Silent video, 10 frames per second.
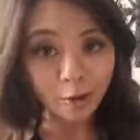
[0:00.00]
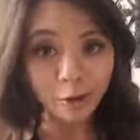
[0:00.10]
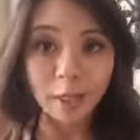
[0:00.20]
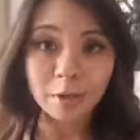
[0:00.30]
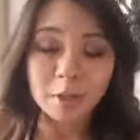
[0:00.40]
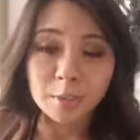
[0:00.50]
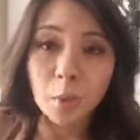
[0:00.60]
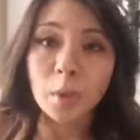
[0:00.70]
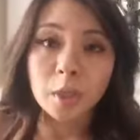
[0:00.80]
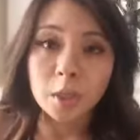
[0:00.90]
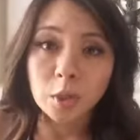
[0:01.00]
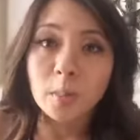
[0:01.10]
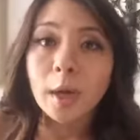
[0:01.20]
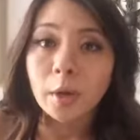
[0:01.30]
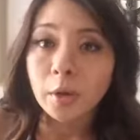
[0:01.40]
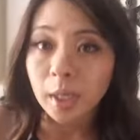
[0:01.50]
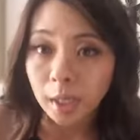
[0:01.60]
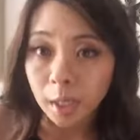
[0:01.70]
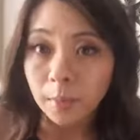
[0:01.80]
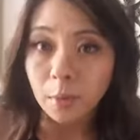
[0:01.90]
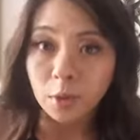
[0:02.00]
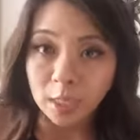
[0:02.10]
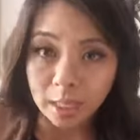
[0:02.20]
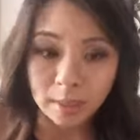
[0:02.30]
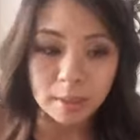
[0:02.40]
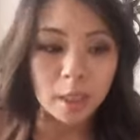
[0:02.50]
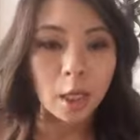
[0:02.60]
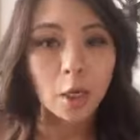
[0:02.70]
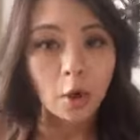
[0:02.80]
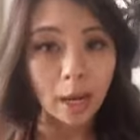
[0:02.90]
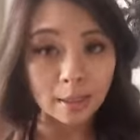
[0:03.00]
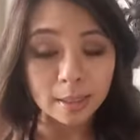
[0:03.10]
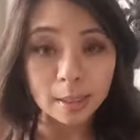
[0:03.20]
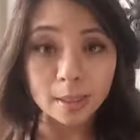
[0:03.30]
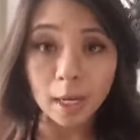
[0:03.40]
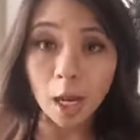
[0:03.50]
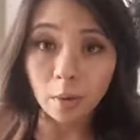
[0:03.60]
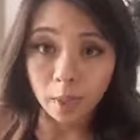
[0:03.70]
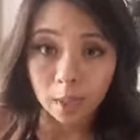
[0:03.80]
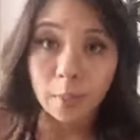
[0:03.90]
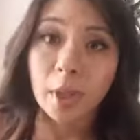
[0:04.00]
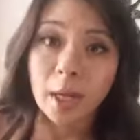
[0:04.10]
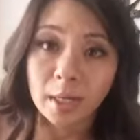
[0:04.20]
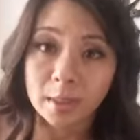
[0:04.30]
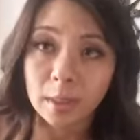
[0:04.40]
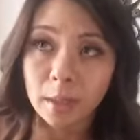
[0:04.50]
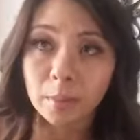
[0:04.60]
the lender has spoken to you about your income, your debts, your assets, and how that applies,